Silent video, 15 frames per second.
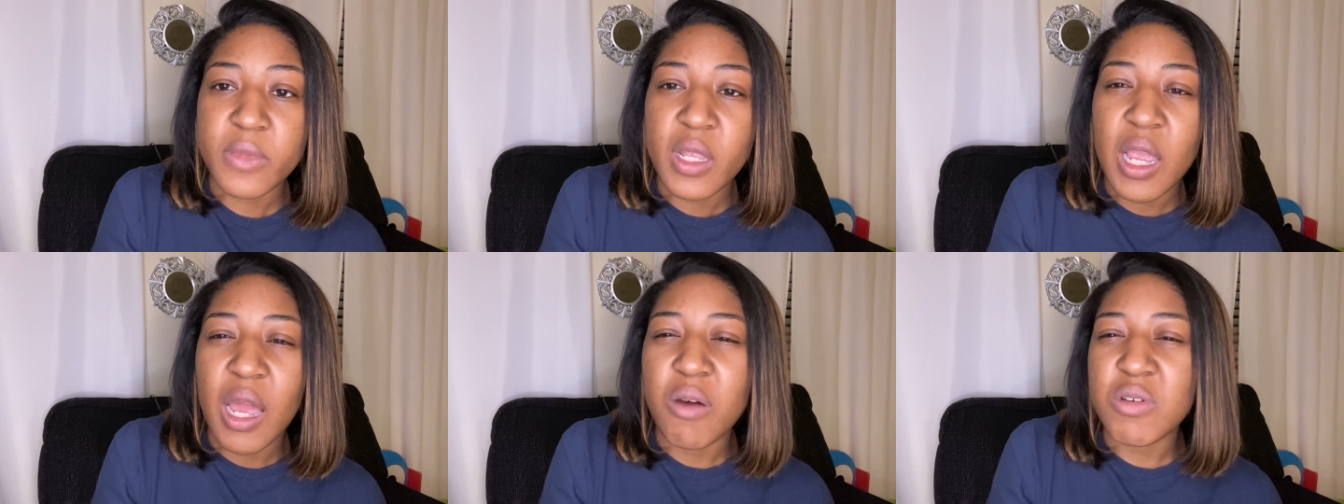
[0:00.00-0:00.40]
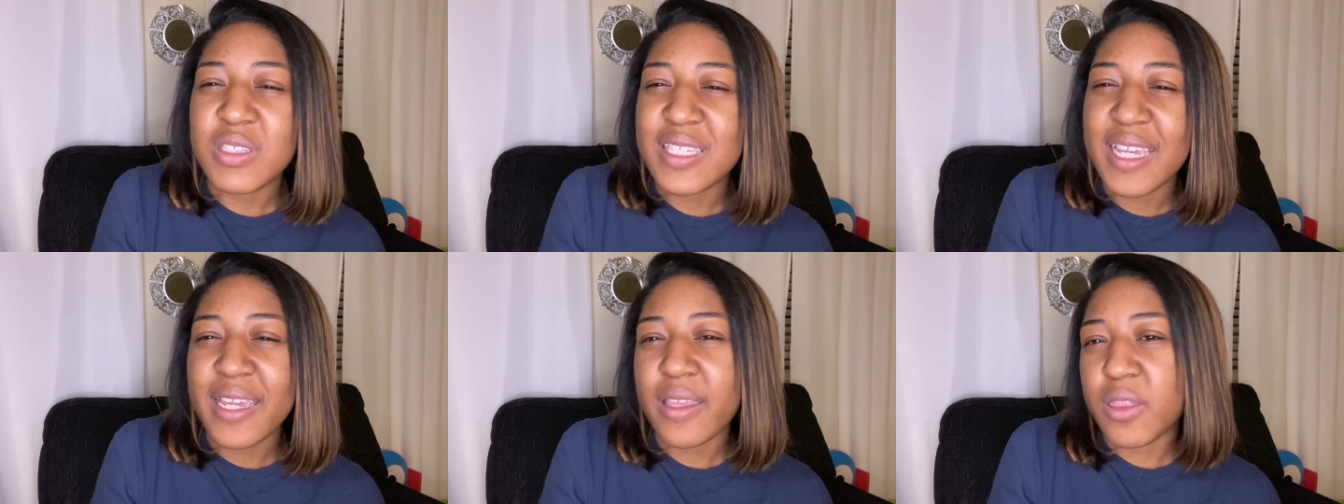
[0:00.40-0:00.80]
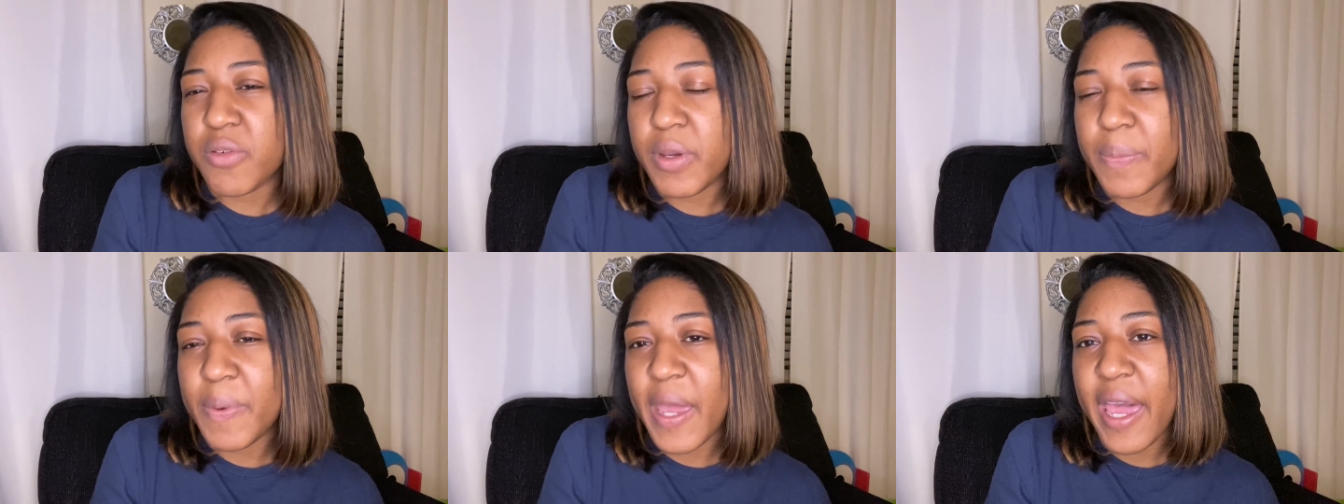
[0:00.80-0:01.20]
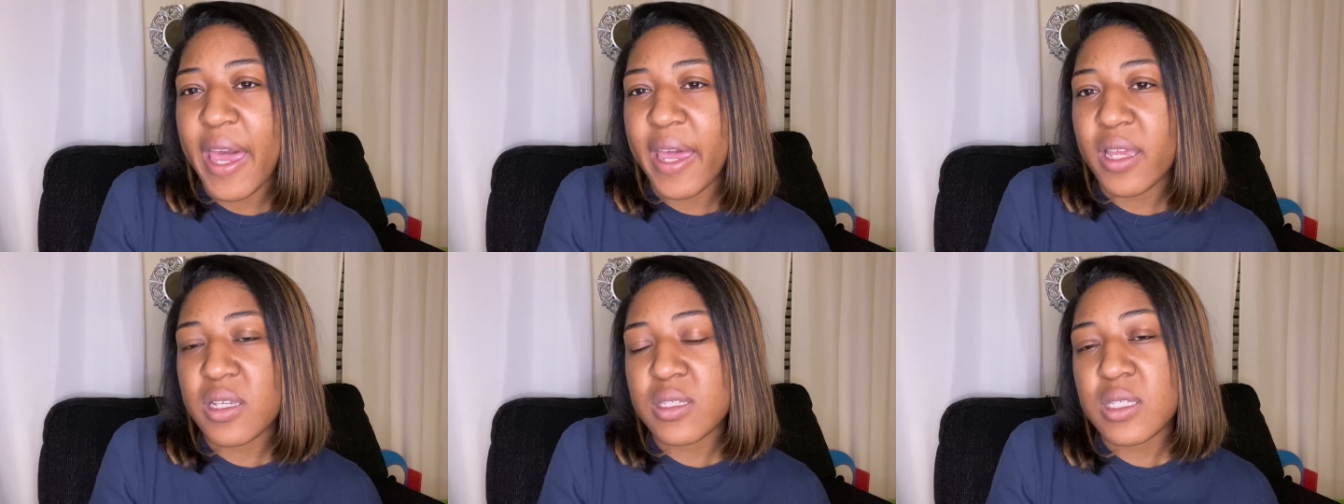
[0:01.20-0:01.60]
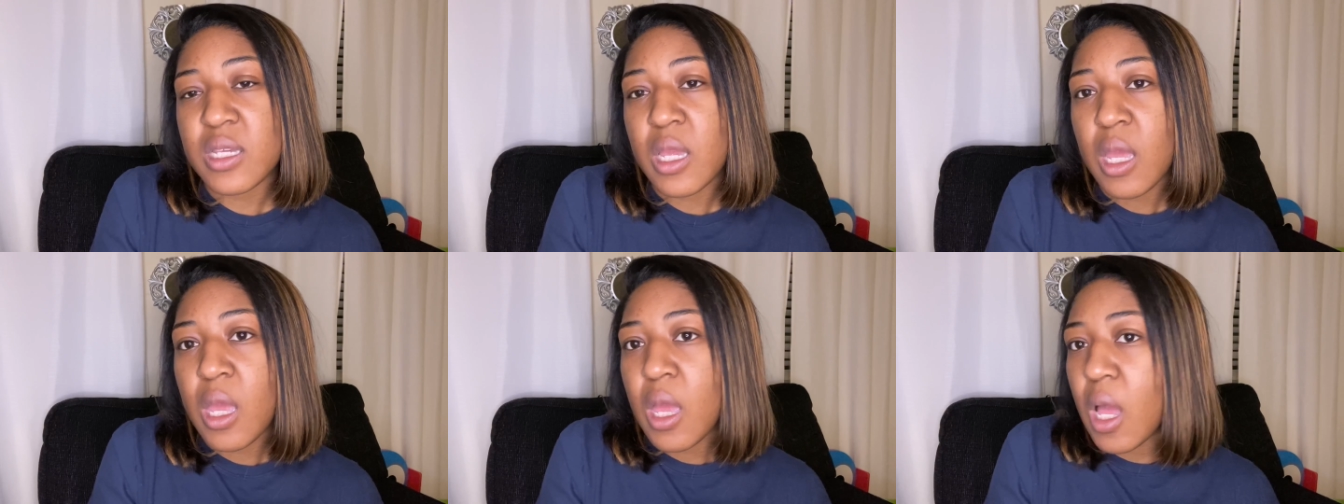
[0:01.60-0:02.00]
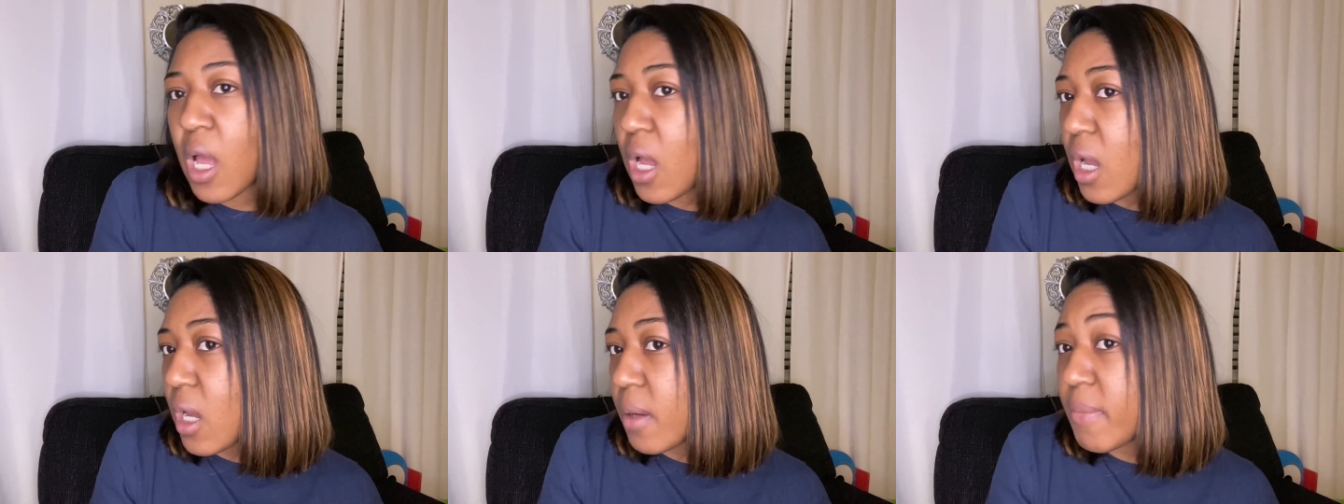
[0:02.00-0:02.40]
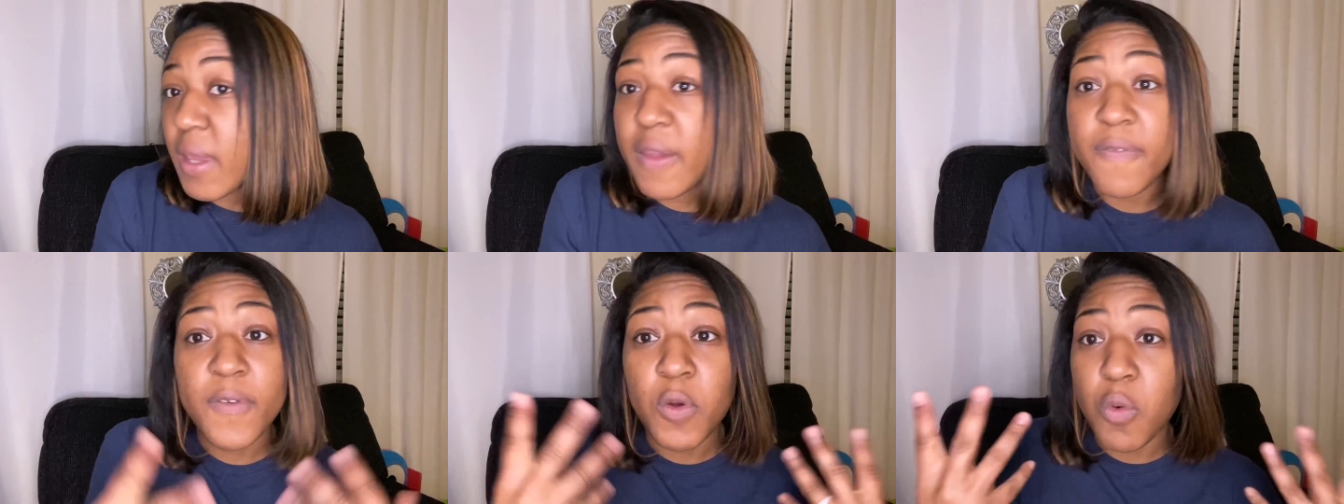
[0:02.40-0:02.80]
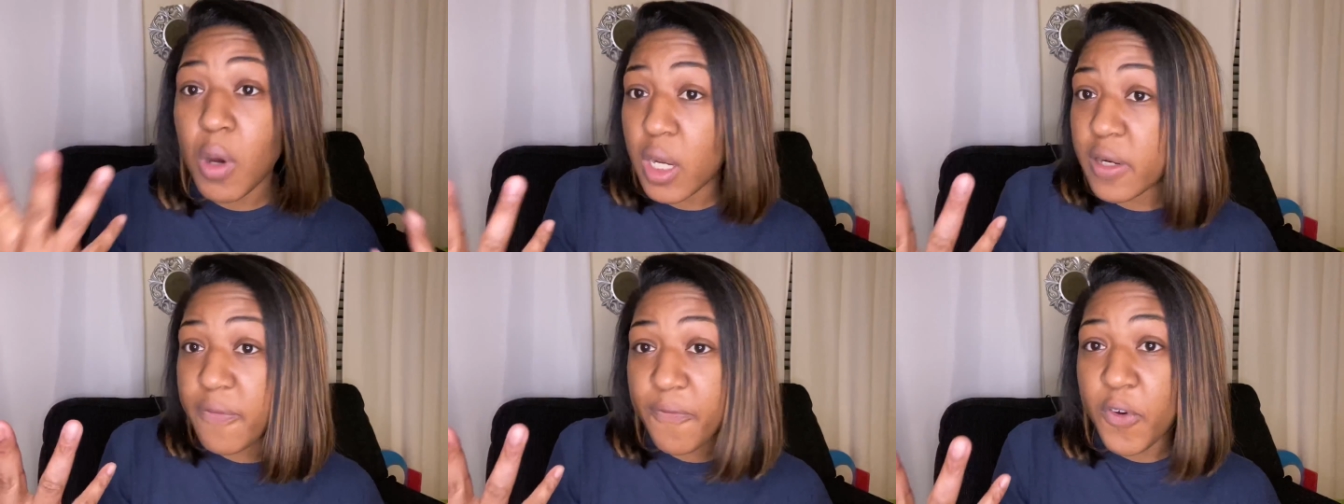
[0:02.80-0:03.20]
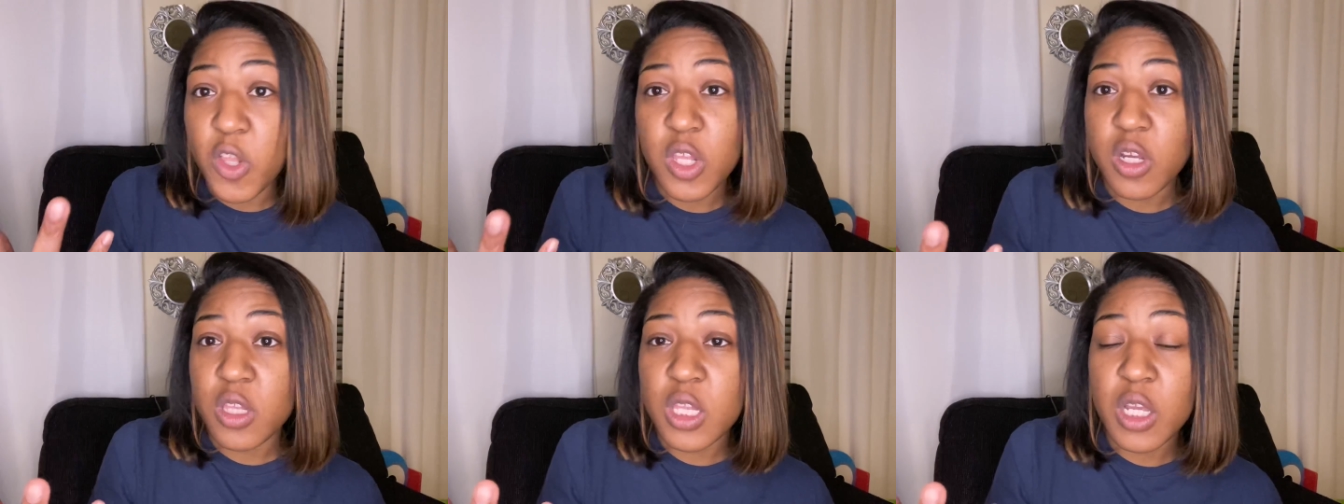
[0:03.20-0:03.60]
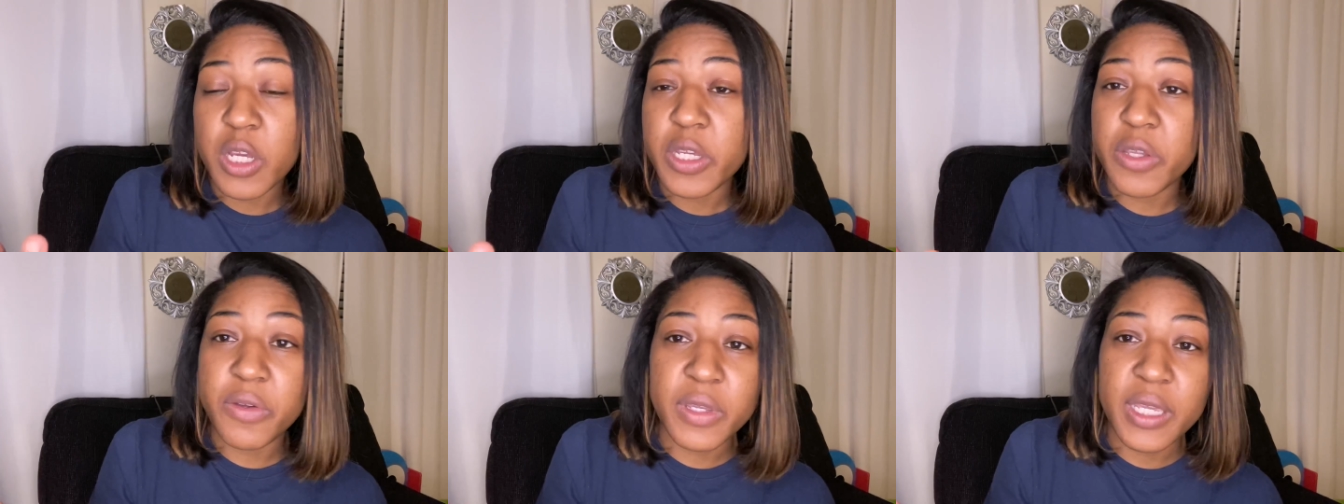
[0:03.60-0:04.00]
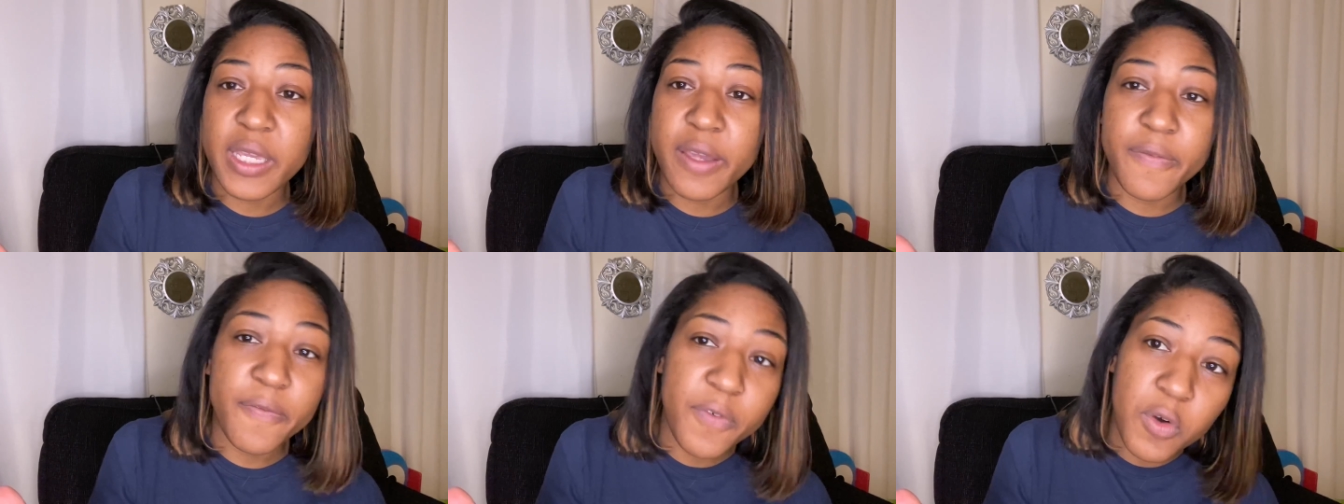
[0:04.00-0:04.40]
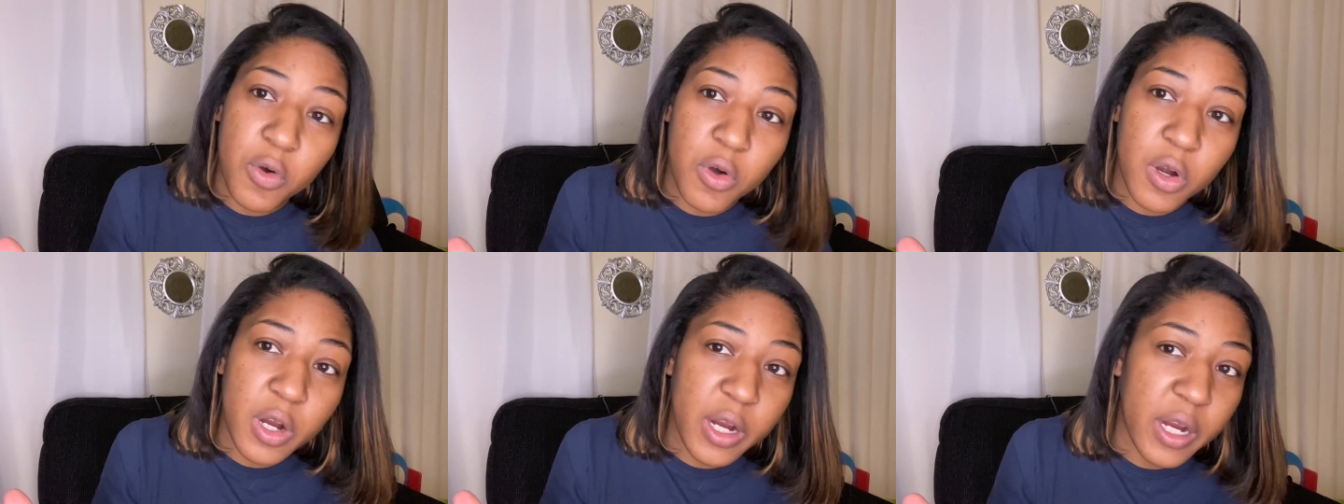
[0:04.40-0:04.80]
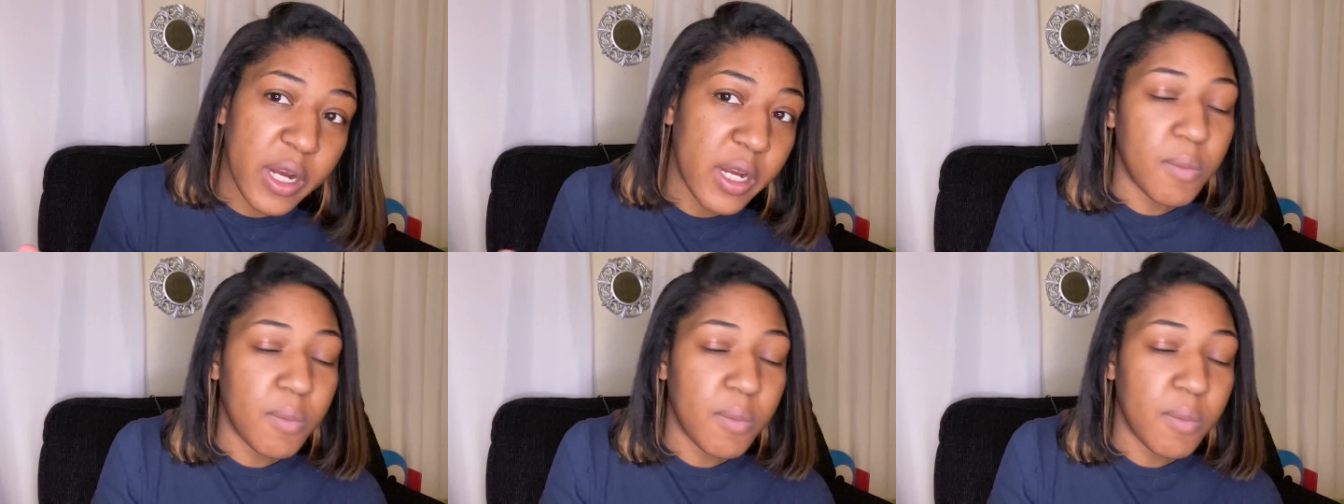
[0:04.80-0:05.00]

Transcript: I would say get three packs. Um, if you want a fuller look, you can get four,